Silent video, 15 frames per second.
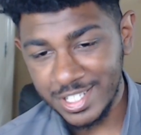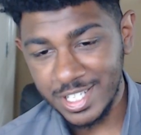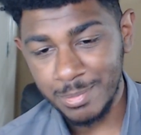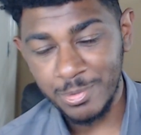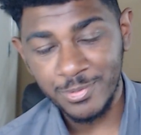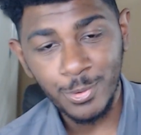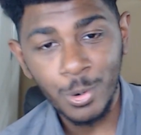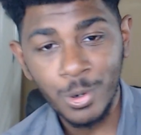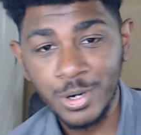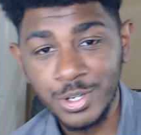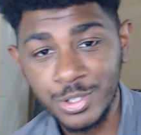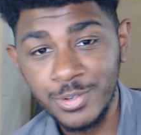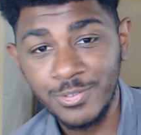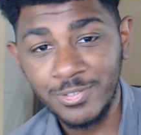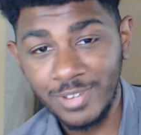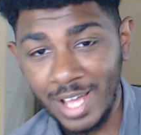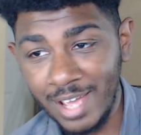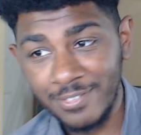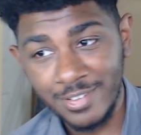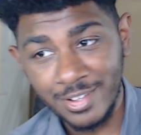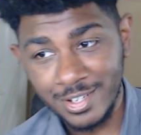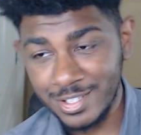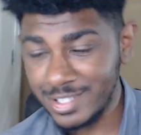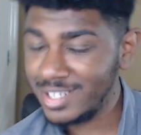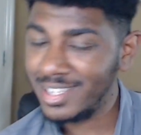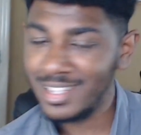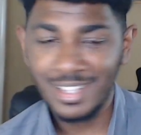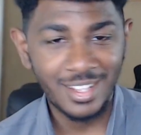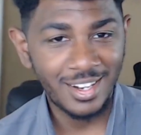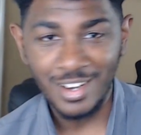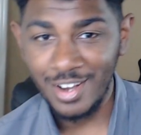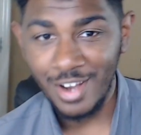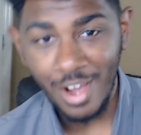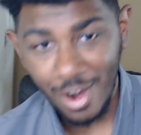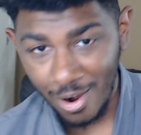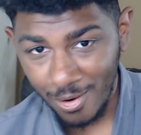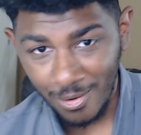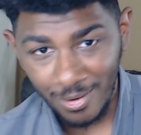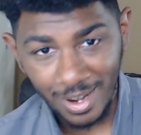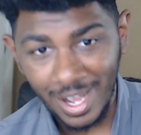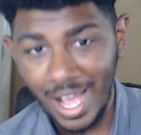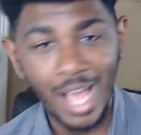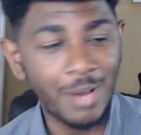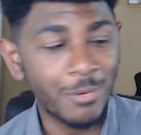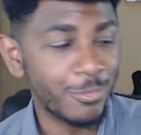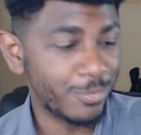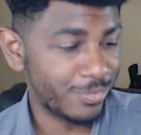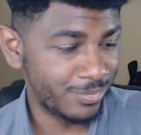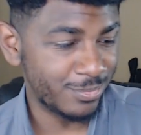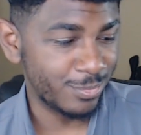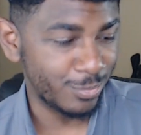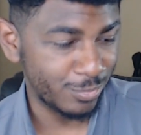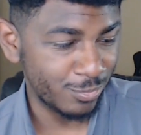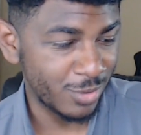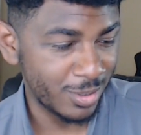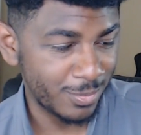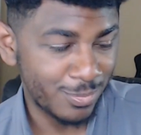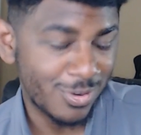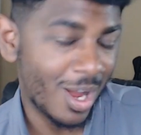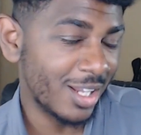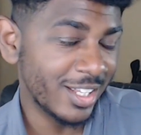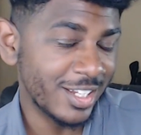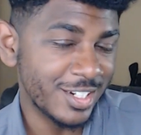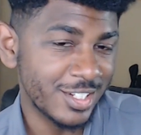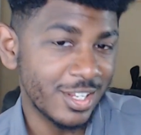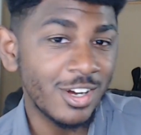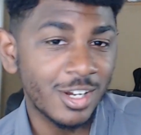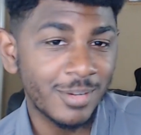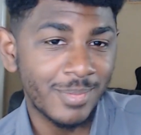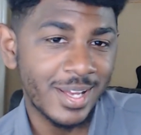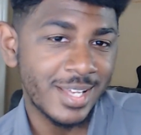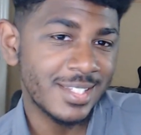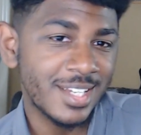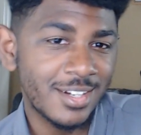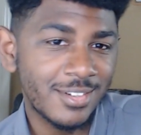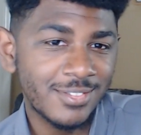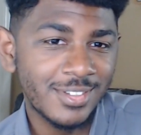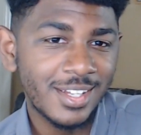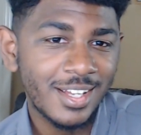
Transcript: number four, do you fly fish? No, I would probably just hook myself,